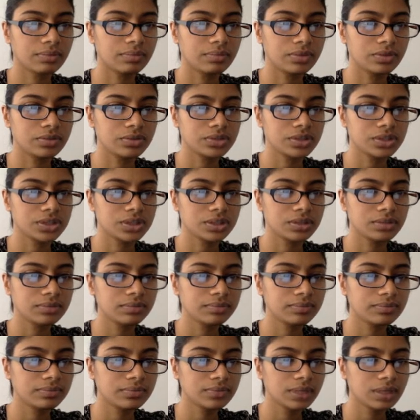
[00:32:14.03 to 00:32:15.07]
Under
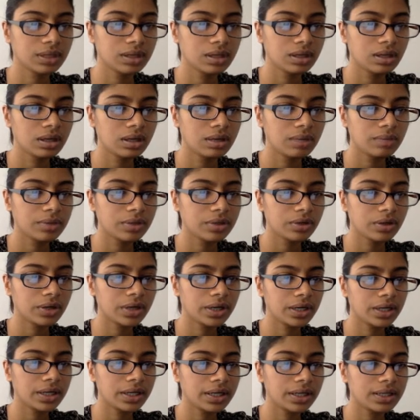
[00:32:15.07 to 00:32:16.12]
motion,
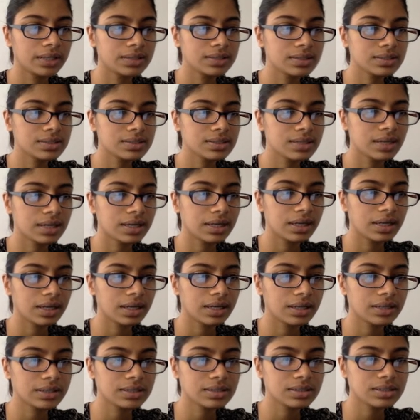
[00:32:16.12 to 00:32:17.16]
I'm going to go ahead and
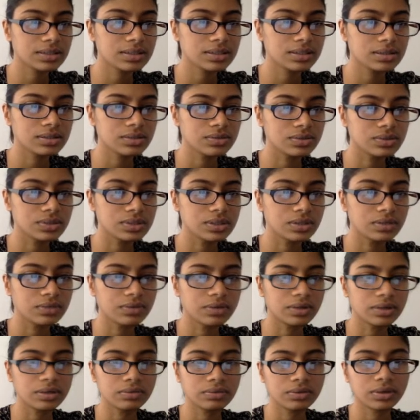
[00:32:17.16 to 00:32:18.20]
set X to
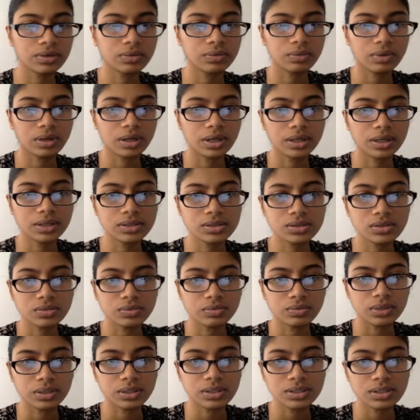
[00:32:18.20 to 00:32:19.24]
0 and
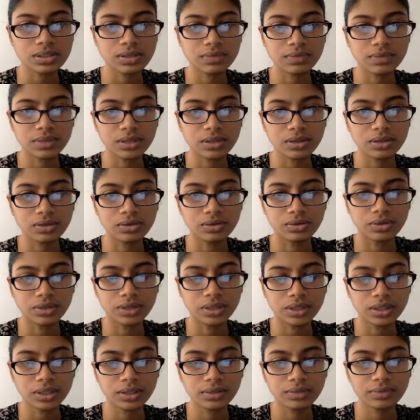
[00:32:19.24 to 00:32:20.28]
Y to
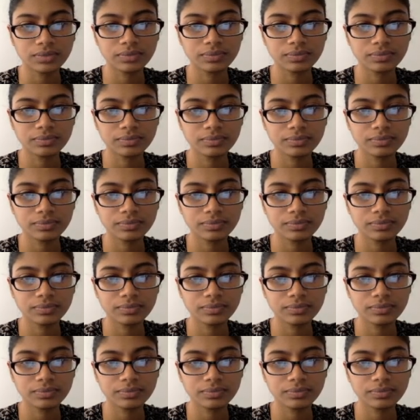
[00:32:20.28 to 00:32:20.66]
173.